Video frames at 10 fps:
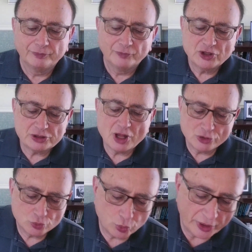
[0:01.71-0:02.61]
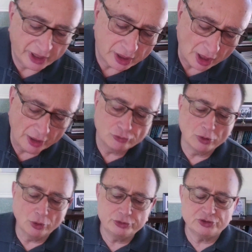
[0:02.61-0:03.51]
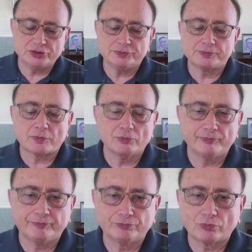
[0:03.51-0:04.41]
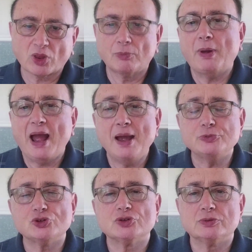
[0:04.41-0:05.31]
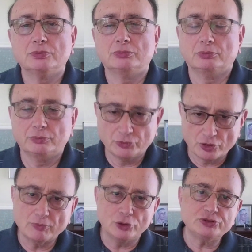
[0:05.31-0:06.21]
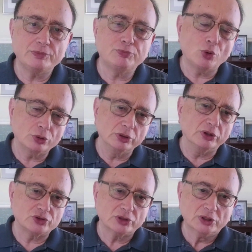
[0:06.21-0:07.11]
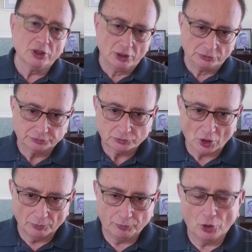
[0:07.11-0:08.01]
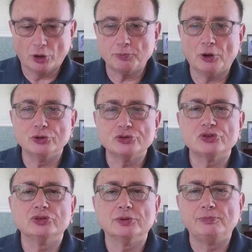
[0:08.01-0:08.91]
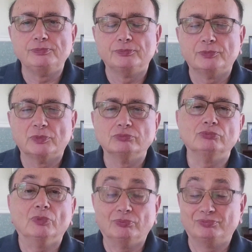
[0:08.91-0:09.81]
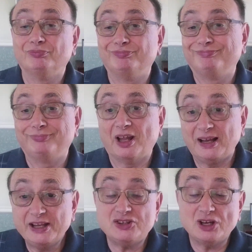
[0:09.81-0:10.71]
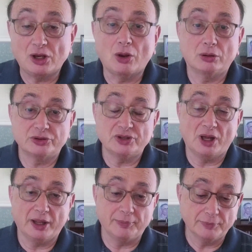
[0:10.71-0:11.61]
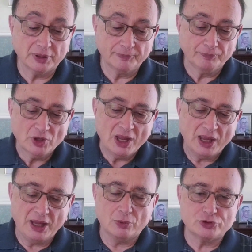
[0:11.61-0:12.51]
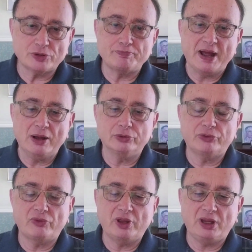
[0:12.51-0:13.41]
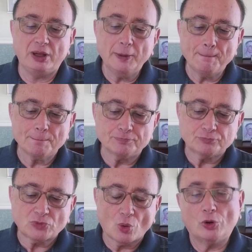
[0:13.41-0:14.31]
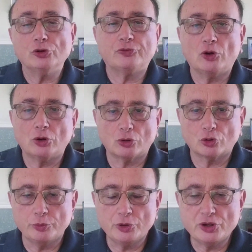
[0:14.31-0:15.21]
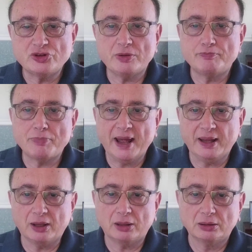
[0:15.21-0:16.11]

This last week, I wrote perhaps the most important blog post, at least in a long time. It was about the Wells Fargo Community Bank